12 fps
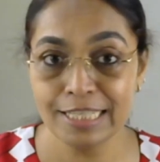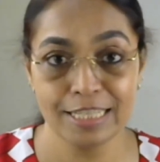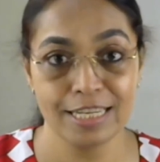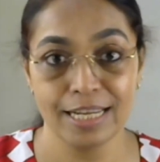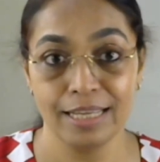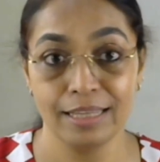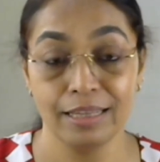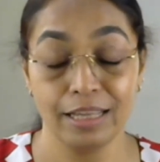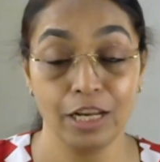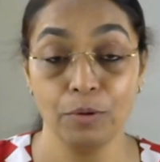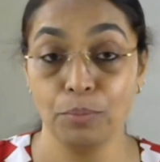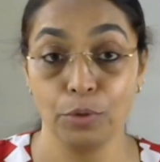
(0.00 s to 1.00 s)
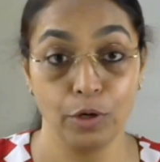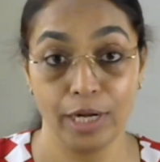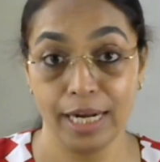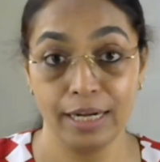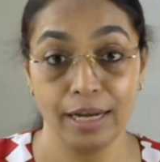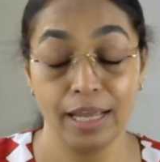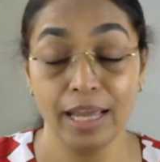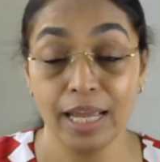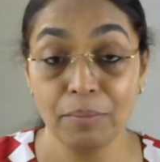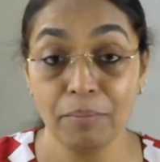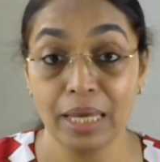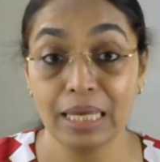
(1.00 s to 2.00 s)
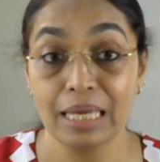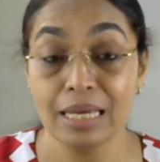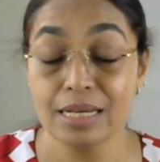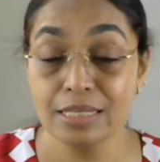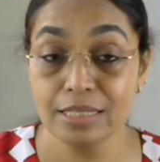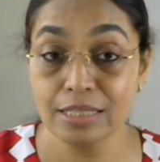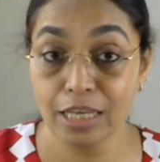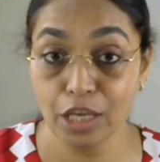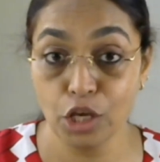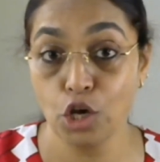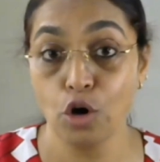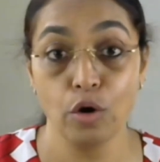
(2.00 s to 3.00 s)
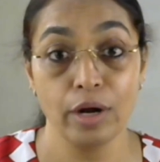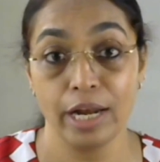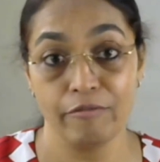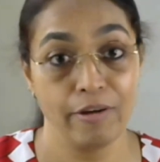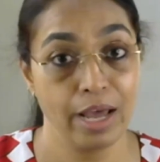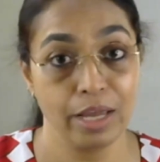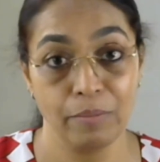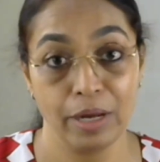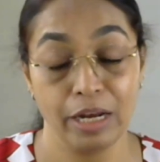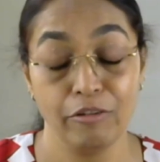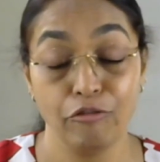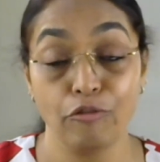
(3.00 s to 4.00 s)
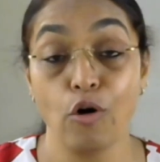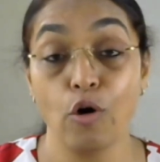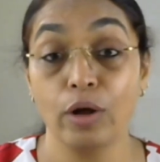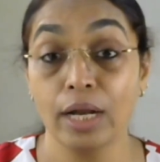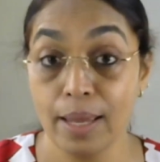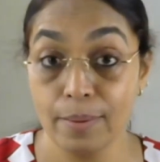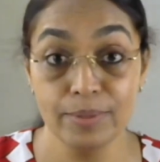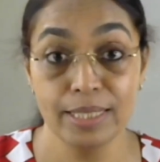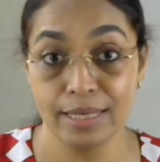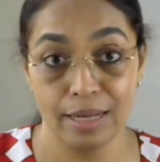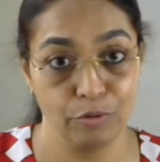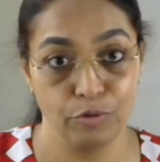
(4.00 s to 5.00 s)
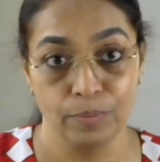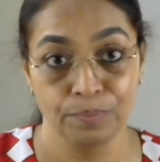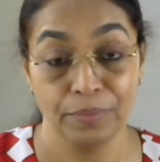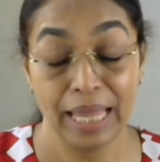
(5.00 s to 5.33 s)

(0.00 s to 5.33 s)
strength in protecting and making a secure environment for himself